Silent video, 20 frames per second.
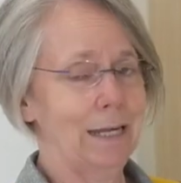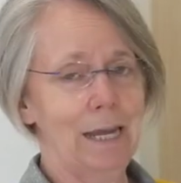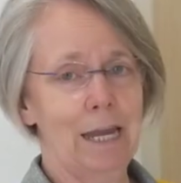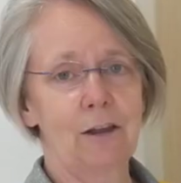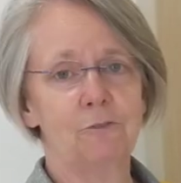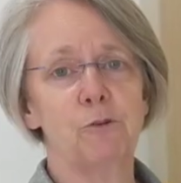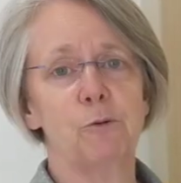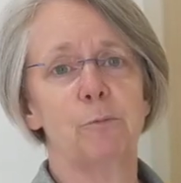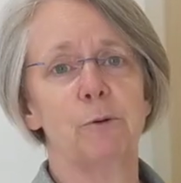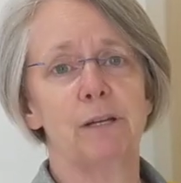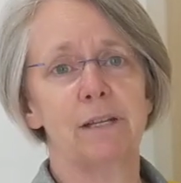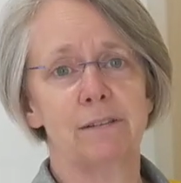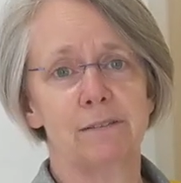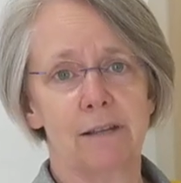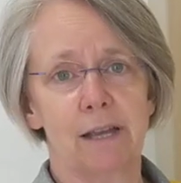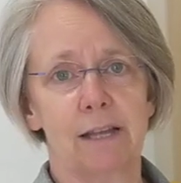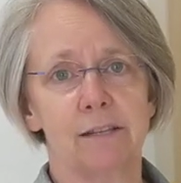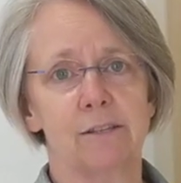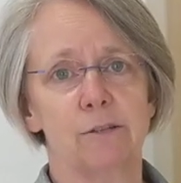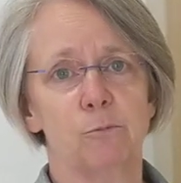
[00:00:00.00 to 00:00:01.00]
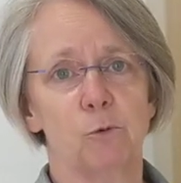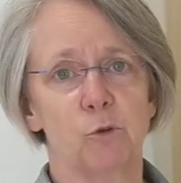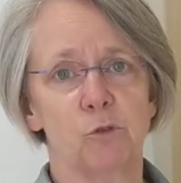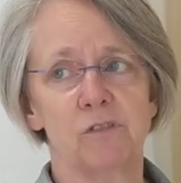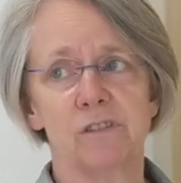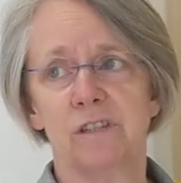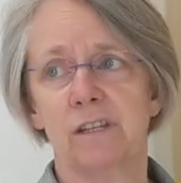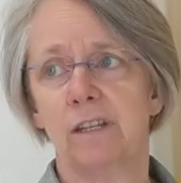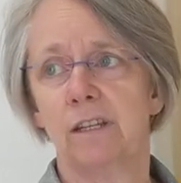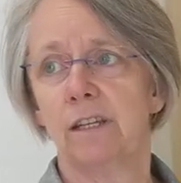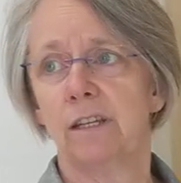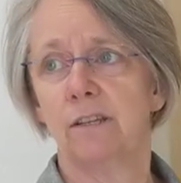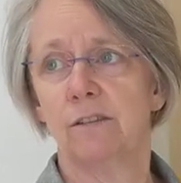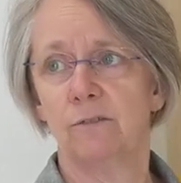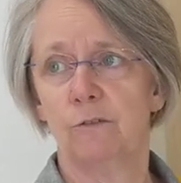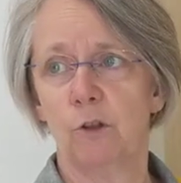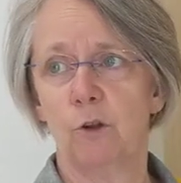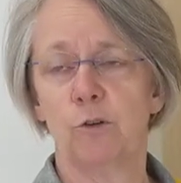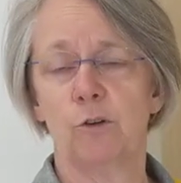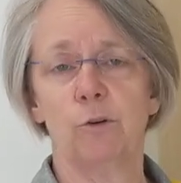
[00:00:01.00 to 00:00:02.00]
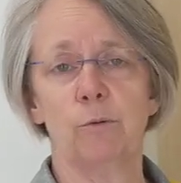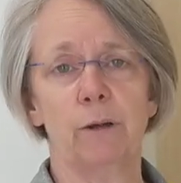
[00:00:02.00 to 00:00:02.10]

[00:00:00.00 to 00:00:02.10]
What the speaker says: everybody's got some old CDs floating